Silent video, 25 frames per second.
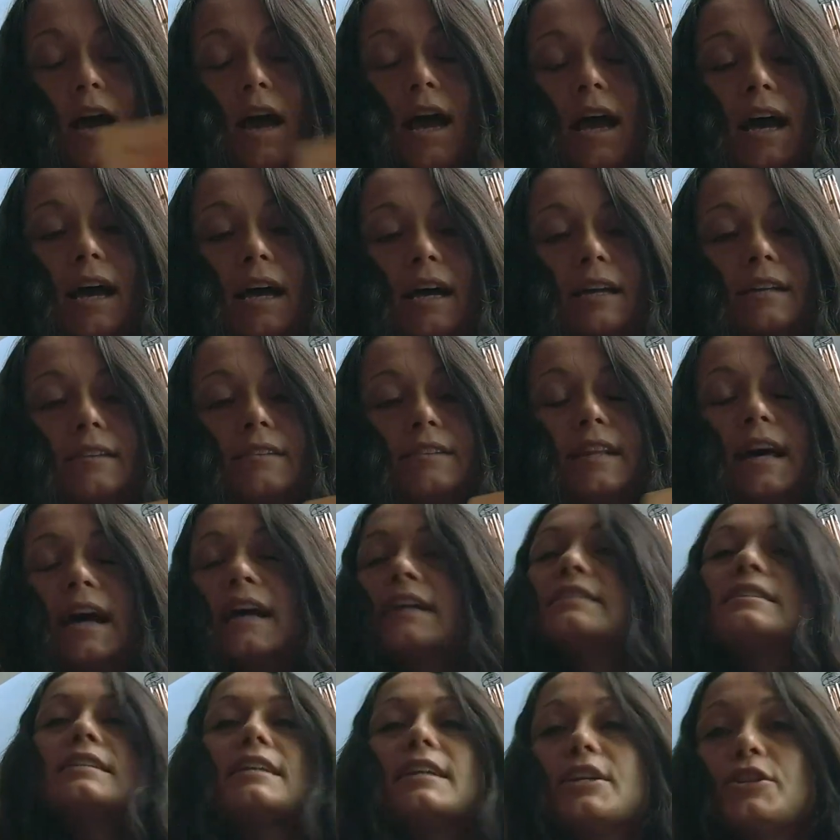And
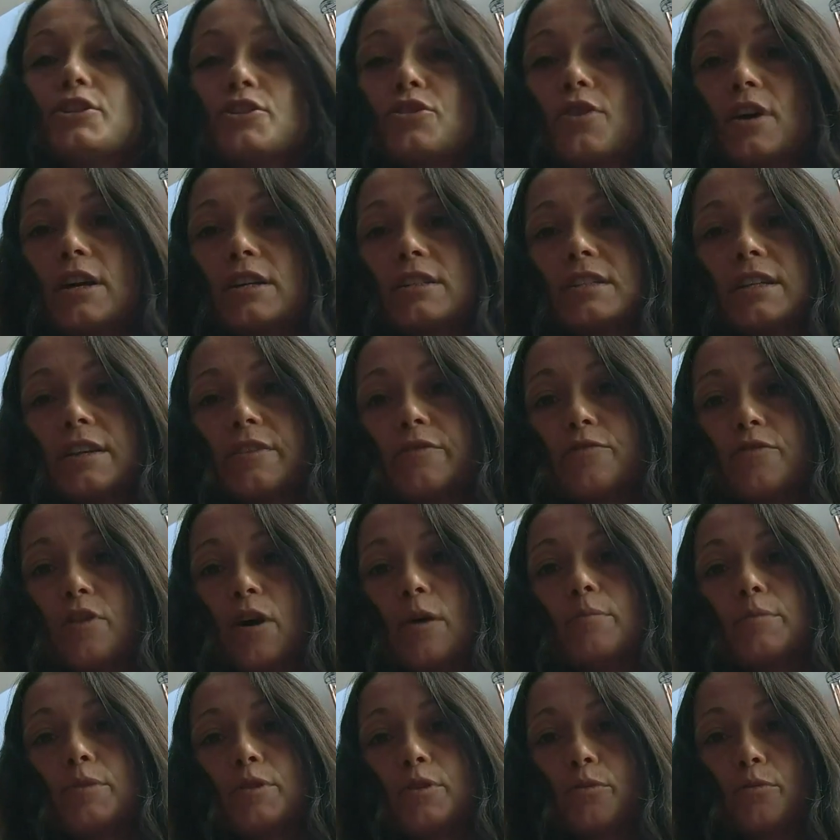that's interesting.
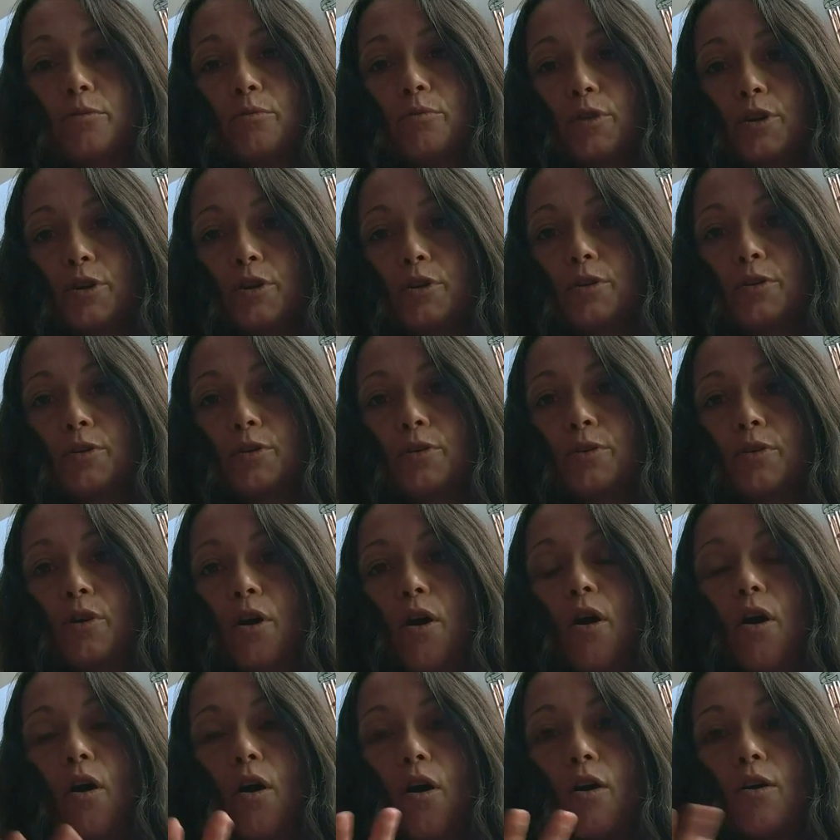From the root,
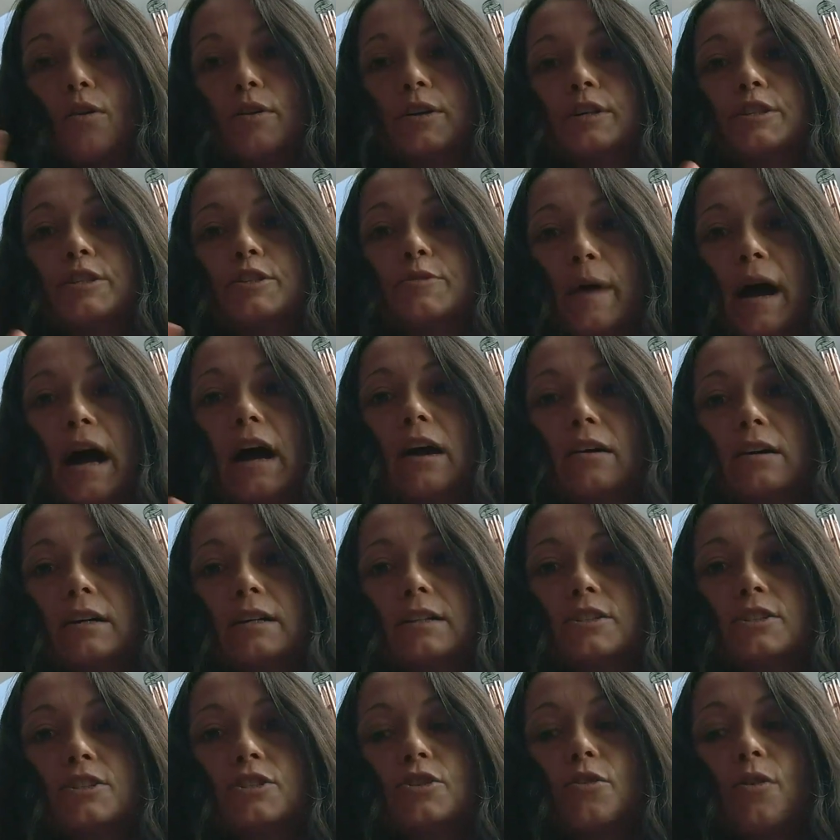all is
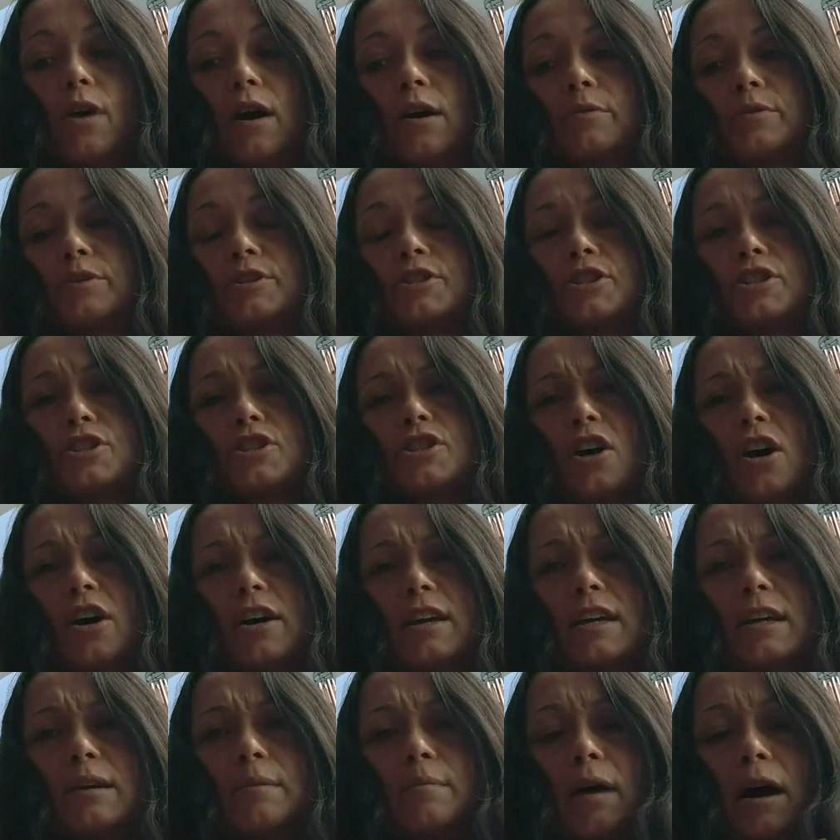balance. So I was just
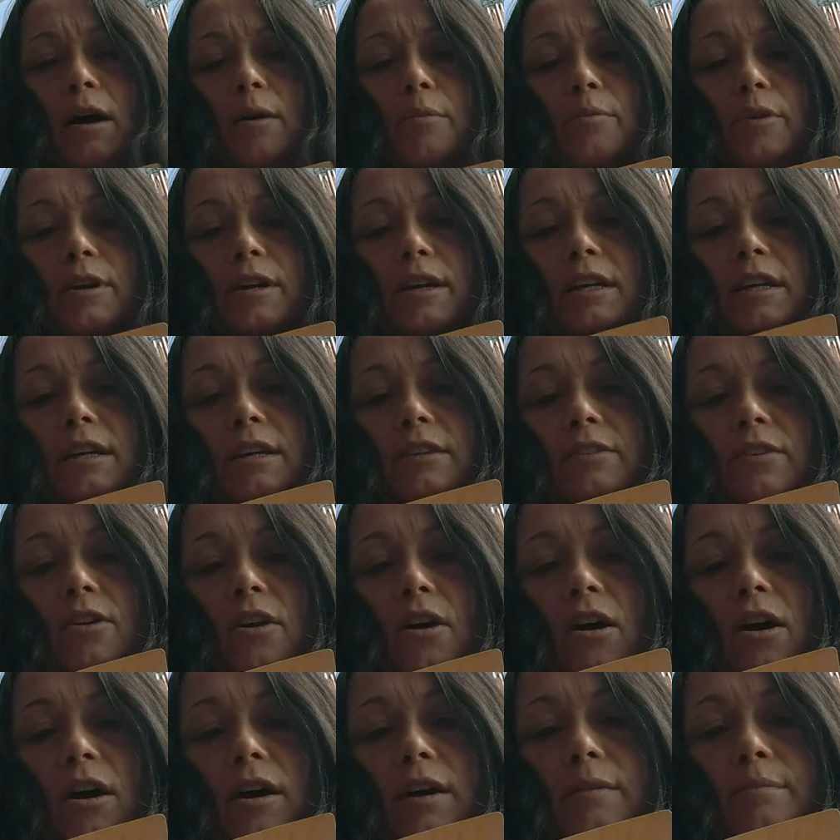talking about bringing in the
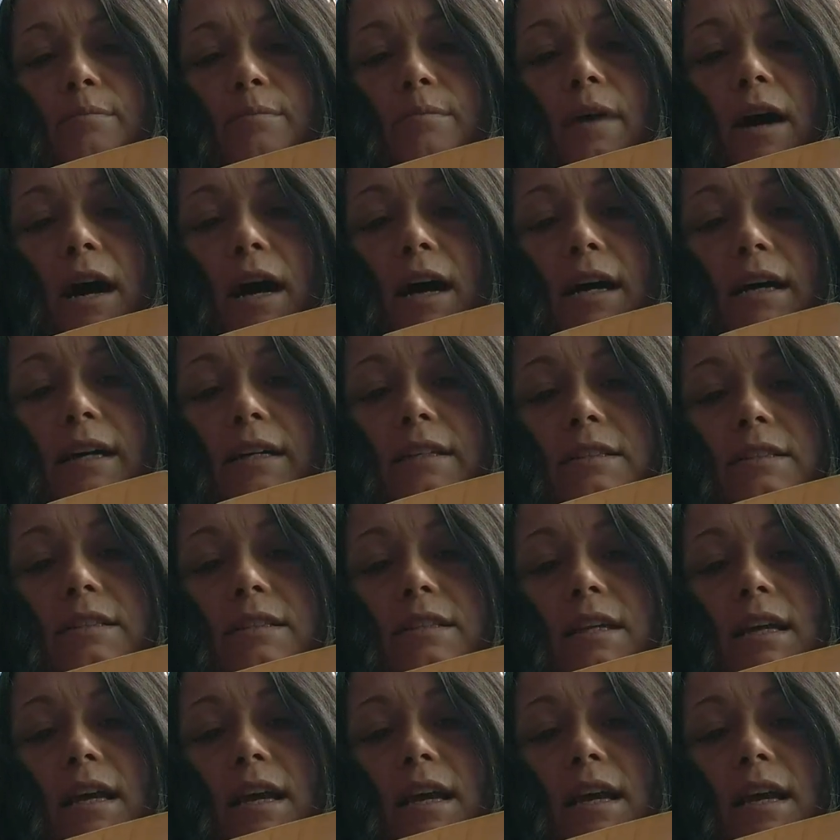heart and mind